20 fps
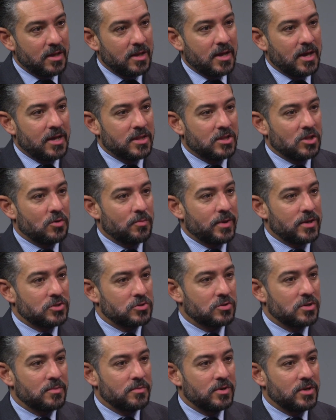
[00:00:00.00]
at the El
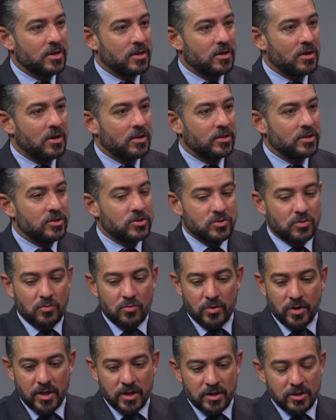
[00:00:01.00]
Paso Community College
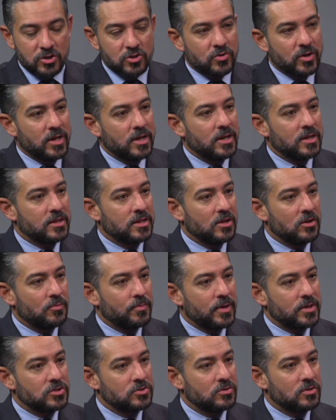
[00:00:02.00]
or get a trade at the El
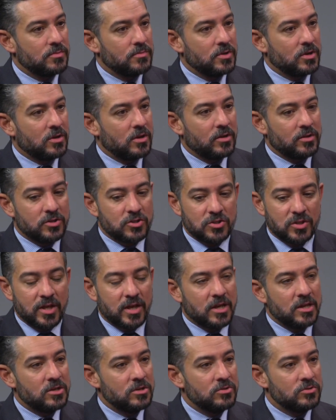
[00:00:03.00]
Paso Community College, they
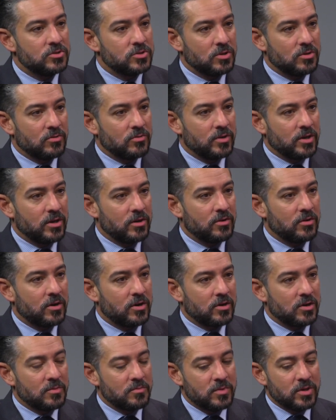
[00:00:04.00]
can do so here in
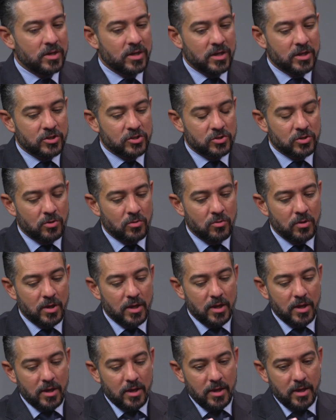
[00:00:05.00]
our community. So,
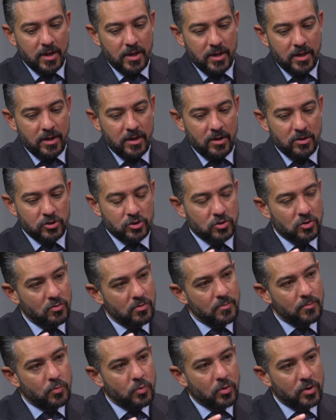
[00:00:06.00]
so
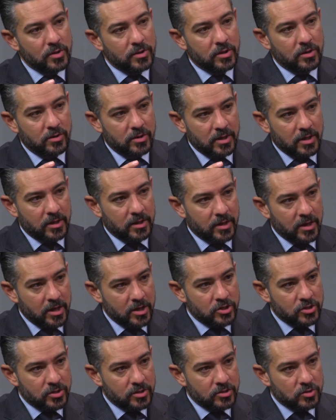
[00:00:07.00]
important that our
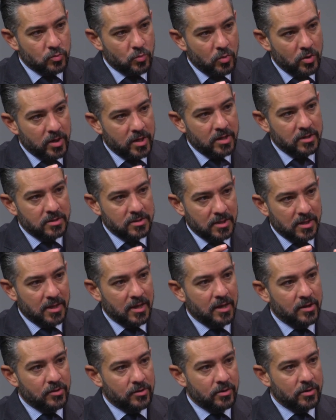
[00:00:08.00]
delegation is working
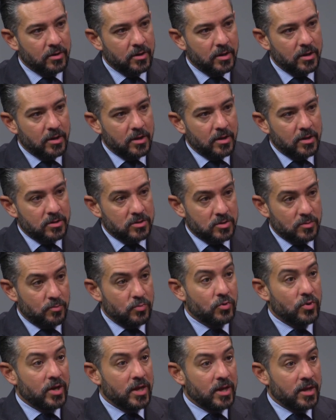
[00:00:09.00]
together to
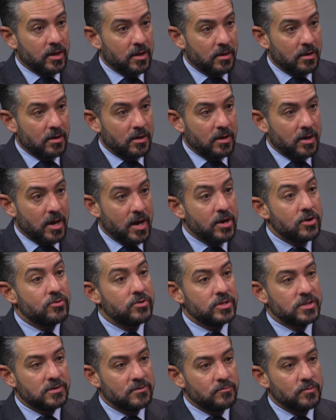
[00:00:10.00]
bring
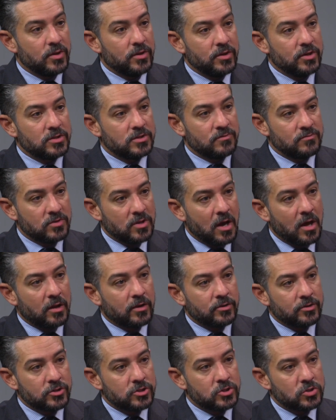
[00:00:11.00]
hundreds of millions of
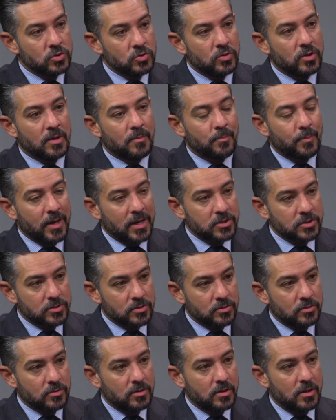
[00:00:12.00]
dollars to El
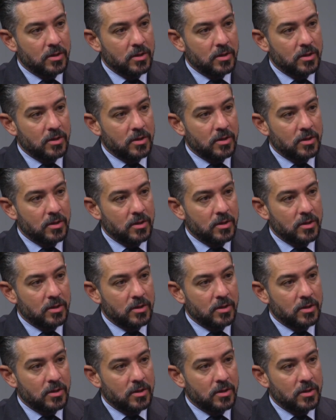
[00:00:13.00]
Paso